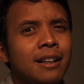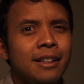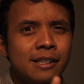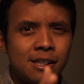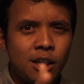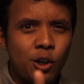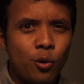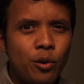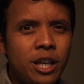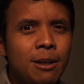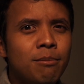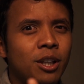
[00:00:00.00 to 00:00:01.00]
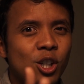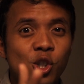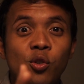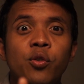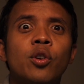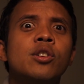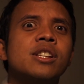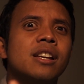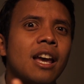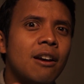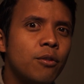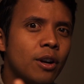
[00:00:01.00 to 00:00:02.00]
he screamed his first
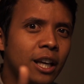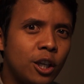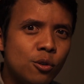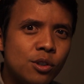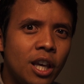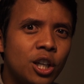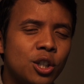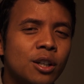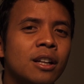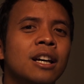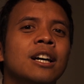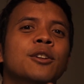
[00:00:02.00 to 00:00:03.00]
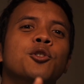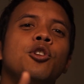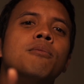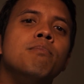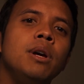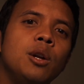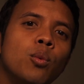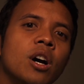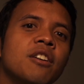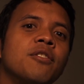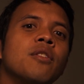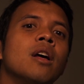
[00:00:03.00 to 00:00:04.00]
ever accusation to the
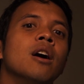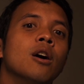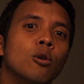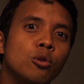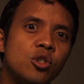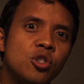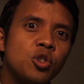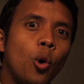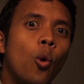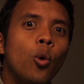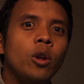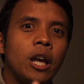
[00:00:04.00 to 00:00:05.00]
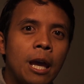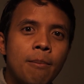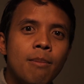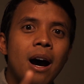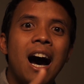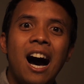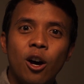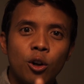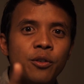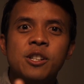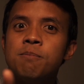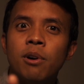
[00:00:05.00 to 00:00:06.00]
midwife who stole him out of
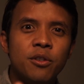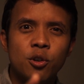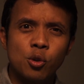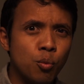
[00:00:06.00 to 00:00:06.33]
his mother's